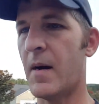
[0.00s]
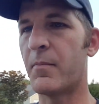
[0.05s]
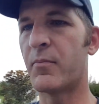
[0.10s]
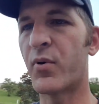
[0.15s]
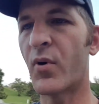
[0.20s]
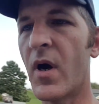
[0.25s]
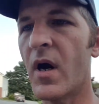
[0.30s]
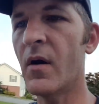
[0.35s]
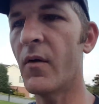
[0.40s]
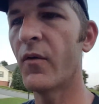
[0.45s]

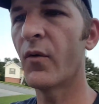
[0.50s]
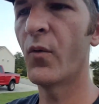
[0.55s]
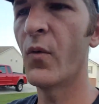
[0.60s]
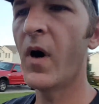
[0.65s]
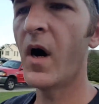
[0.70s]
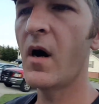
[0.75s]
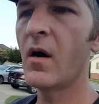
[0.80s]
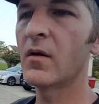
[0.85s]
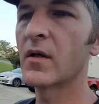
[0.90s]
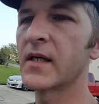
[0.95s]
brought the
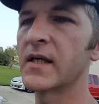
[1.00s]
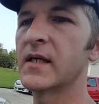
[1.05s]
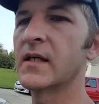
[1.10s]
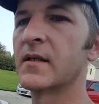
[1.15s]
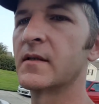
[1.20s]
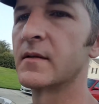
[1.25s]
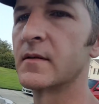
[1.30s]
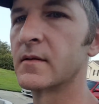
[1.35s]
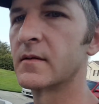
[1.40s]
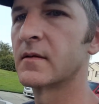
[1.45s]
wall
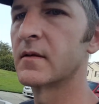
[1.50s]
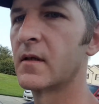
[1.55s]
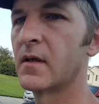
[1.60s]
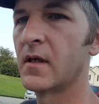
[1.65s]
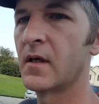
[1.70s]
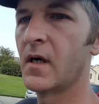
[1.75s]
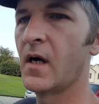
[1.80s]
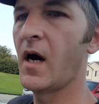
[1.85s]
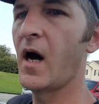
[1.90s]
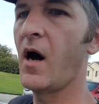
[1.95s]
in,
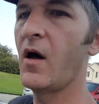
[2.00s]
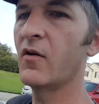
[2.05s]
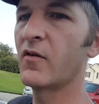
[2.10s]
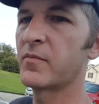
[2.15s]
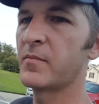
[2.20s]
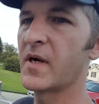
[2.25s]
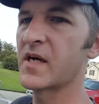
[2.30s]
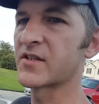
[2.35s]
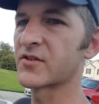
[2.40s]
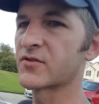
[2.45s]
all of
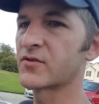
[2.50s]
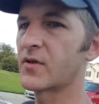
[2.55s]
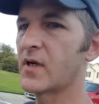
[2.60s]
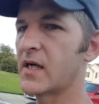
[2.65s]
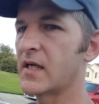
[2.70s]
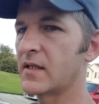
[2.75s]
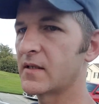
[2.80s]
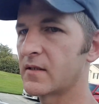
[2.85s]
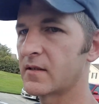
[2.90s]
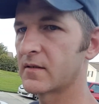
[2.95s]
my
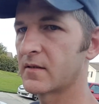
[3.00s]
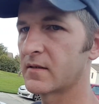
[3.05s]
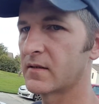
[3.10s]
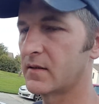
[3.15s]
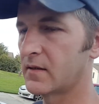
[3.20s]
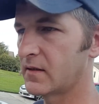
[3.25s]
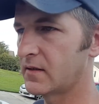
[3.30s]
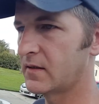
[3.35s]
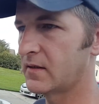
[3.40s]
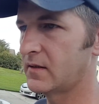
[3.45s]
straight,
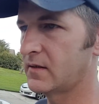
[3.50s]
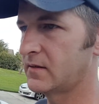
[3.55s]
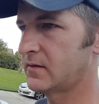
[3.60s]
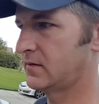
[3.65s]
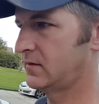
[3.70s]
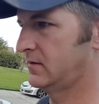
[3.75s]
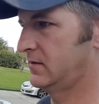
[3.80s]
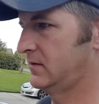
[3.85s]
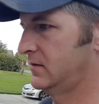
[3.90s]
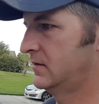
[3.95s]

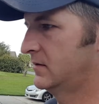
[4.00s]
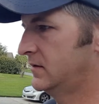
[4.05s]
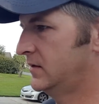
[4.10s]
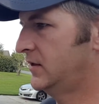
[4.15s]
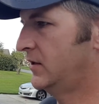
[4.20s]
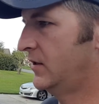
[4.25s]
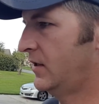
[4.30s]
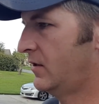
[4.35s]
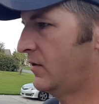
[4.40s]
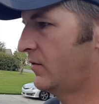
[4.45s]

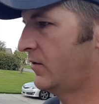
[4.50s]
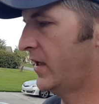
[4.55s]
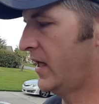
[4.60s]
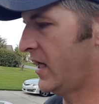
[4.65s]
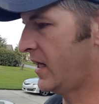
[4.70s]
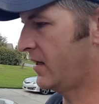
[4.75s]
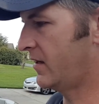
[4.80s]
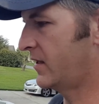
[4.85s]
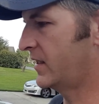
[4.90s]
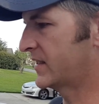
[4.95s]
you know,
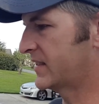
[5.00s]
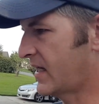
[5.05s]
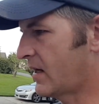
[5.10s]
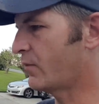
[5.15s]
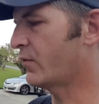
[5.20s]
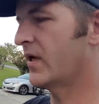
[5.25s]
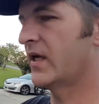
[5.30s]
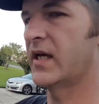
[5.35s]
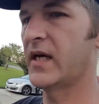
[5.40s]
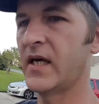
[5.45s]
areas. I
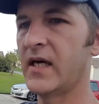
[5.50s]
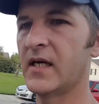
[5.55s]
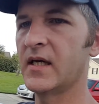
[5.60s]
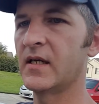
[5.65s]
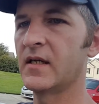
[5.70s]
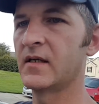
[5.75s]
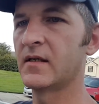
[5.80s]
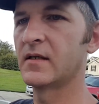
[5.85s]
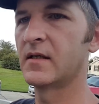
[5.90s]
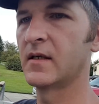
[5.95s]
went
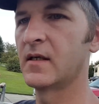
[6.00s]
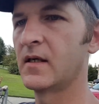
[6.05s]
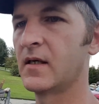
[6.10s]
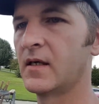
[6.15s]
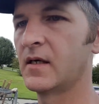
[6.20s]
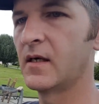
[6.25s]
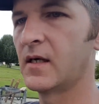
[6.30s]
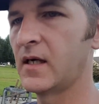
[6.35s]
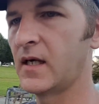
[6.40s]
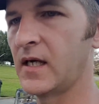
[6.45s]
ahead
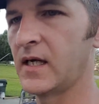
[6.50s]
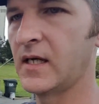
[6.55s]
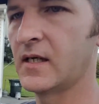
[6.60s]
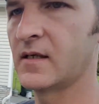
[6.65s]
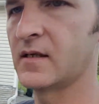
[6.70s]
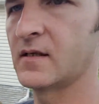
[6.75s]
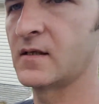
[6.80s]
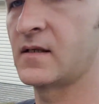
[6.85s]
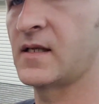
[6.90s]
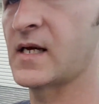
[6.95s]
and
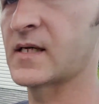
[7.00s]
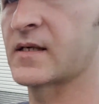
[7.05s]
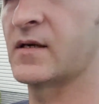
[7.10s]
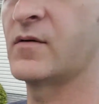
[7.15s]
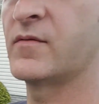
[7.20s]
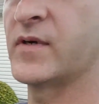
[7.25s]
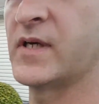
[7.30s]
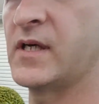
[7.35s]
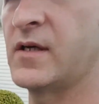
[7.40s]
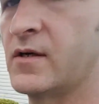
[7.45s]
like
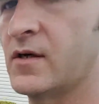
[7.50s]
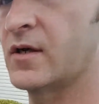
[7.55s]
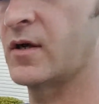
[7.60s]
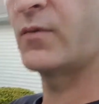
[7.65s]
over here,